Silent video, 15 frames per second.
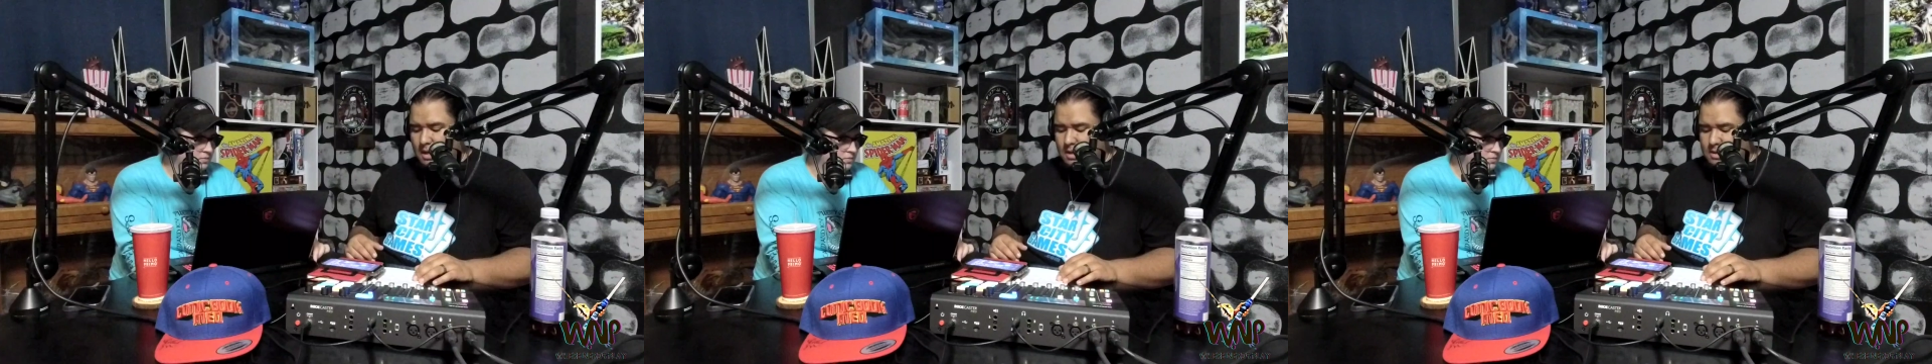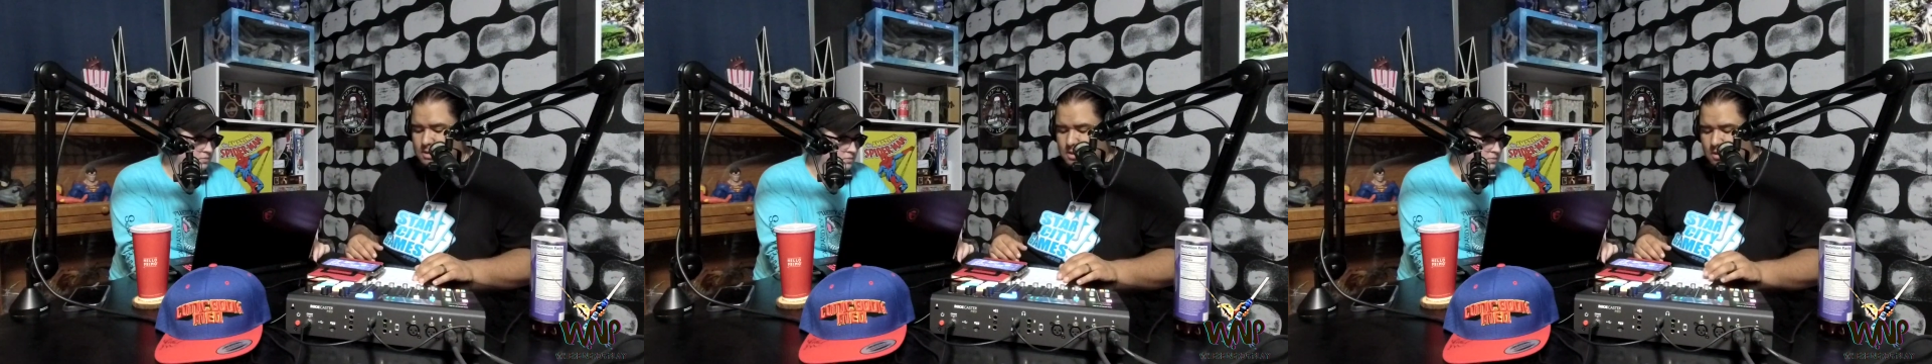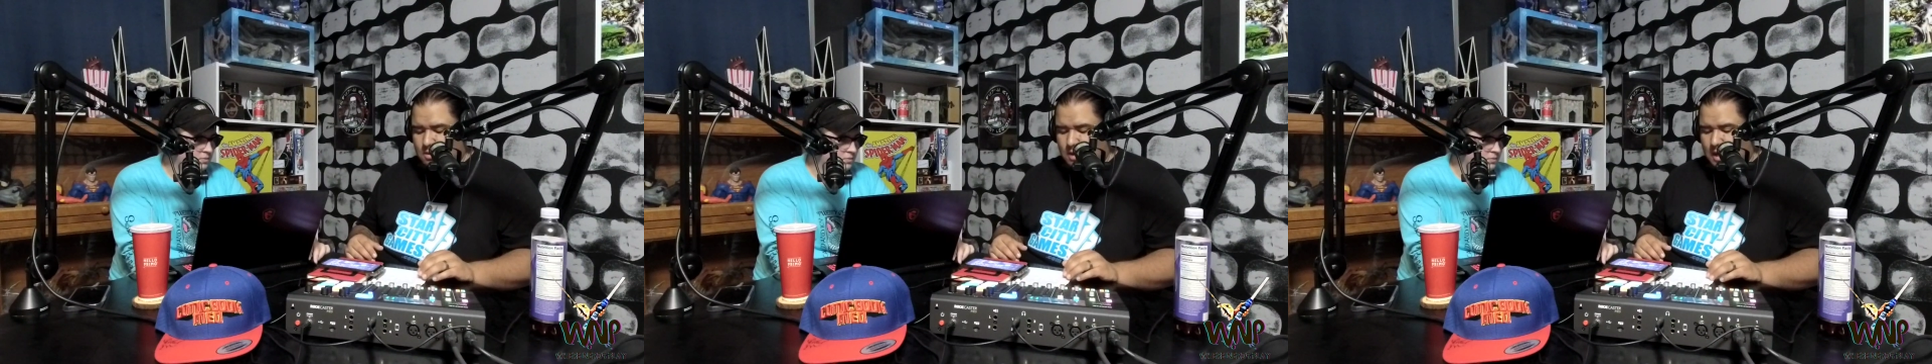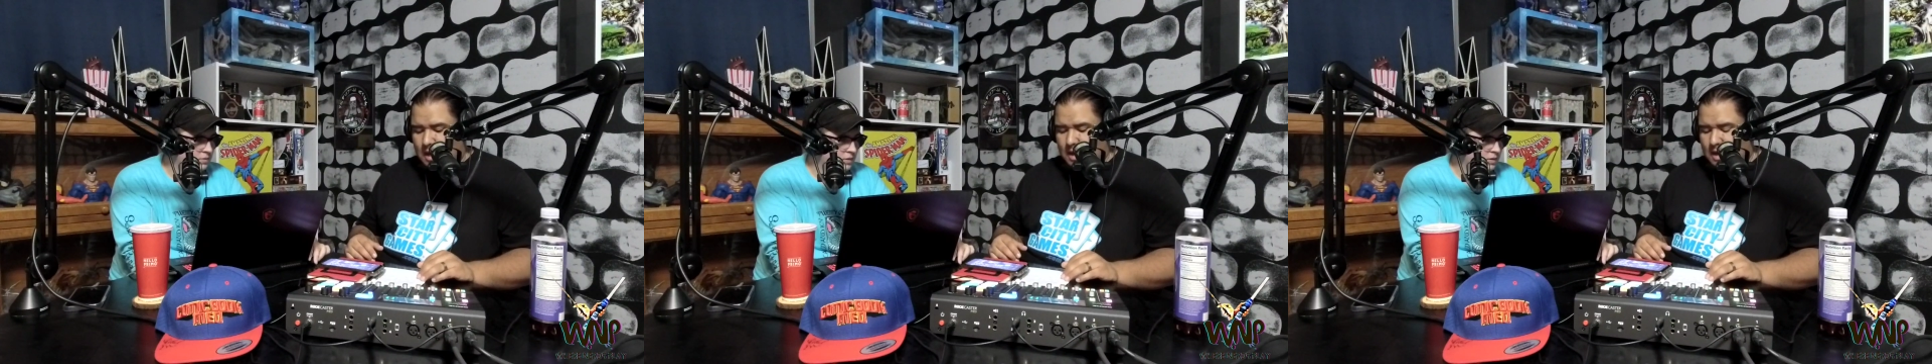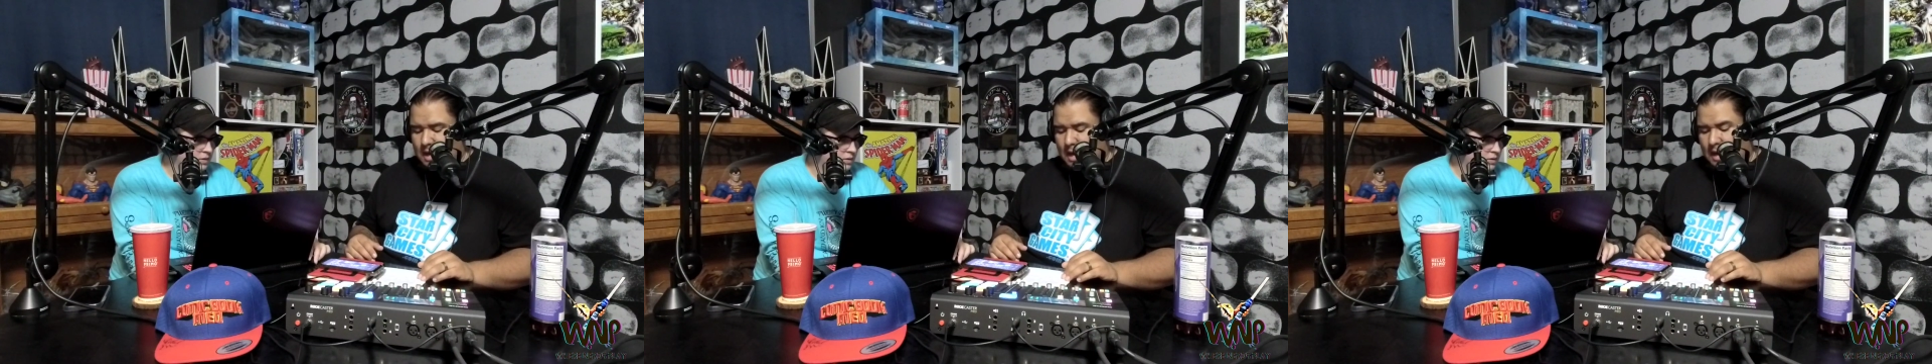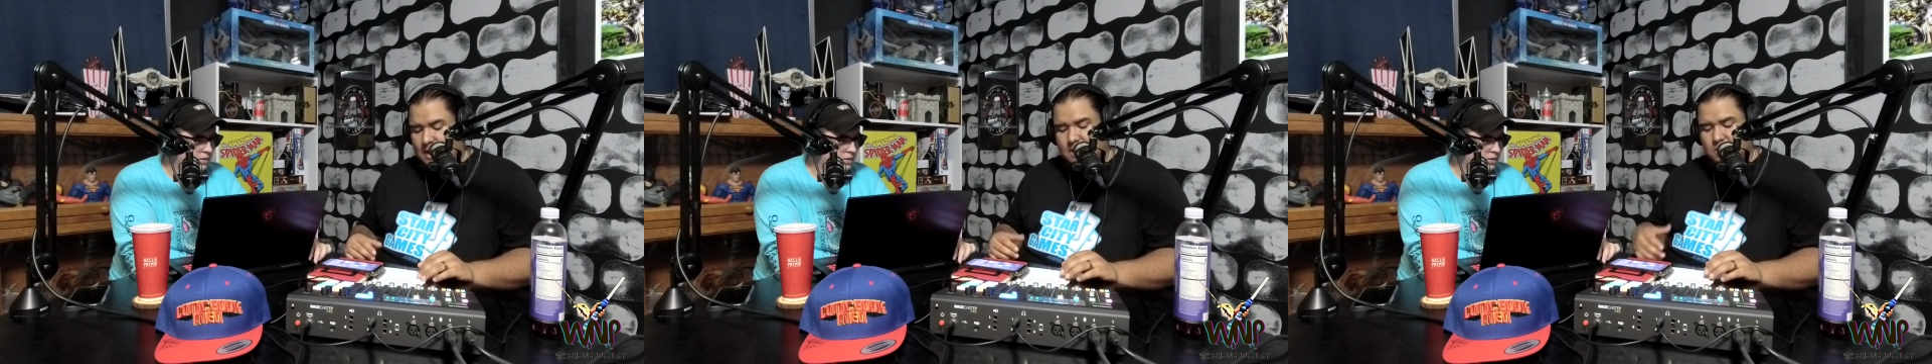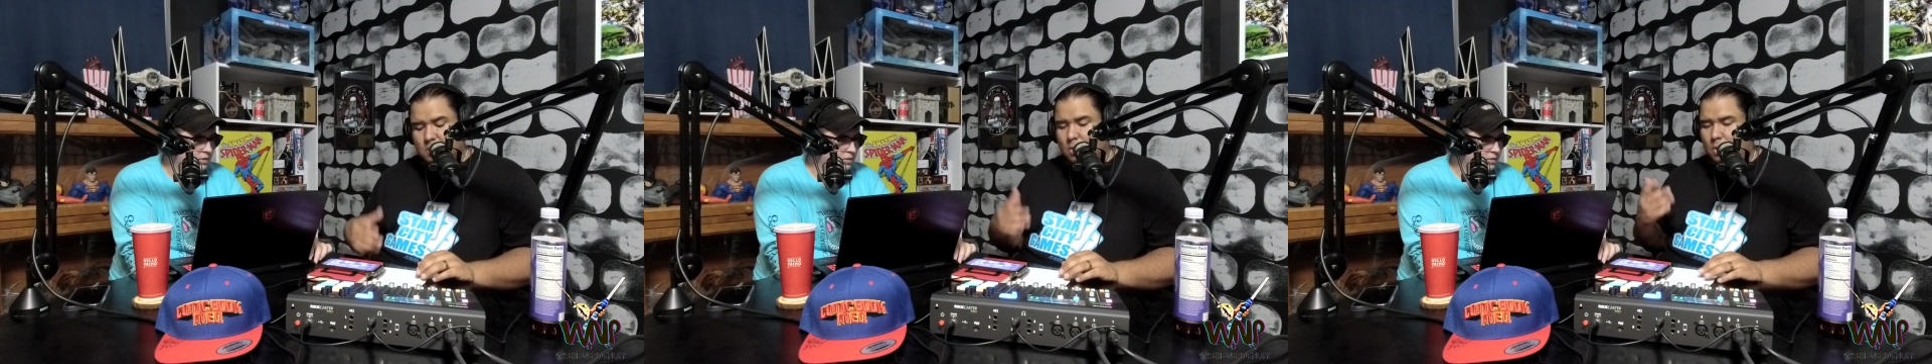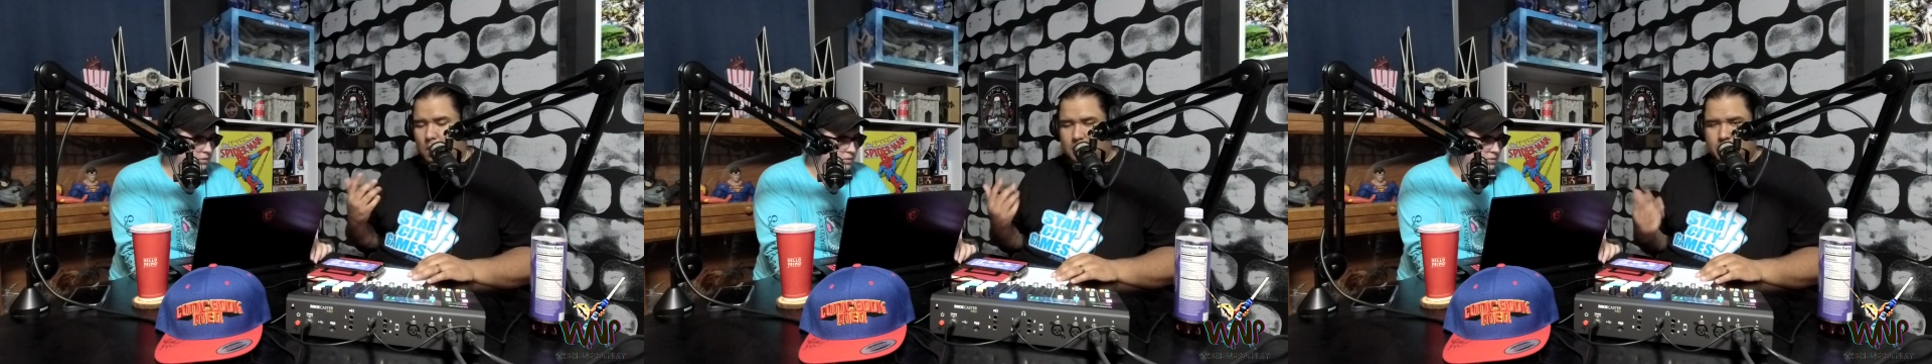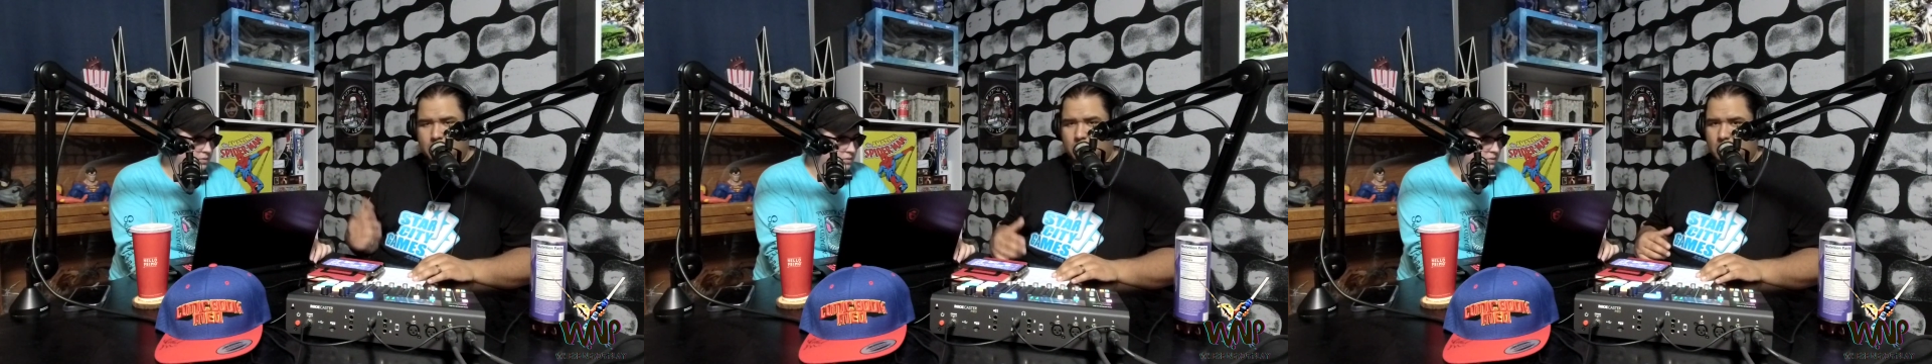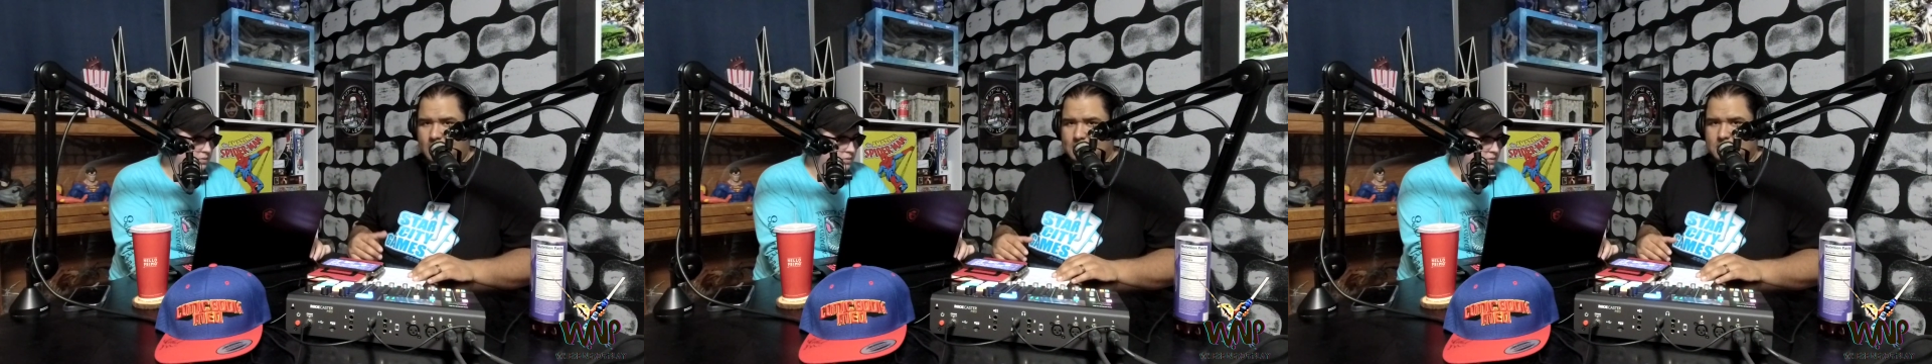So I could go on and
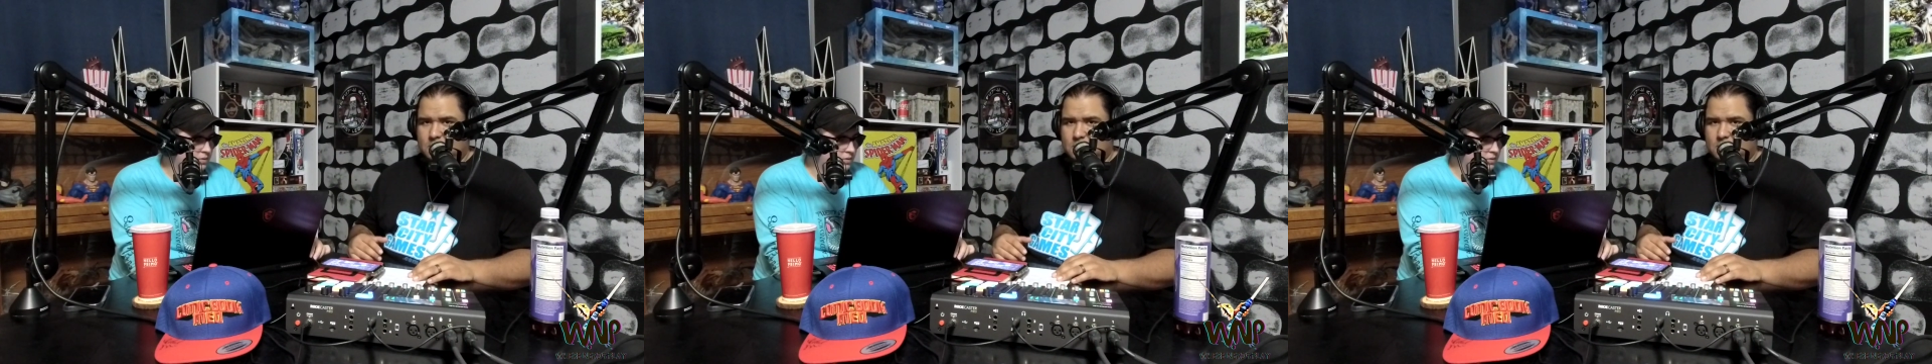on as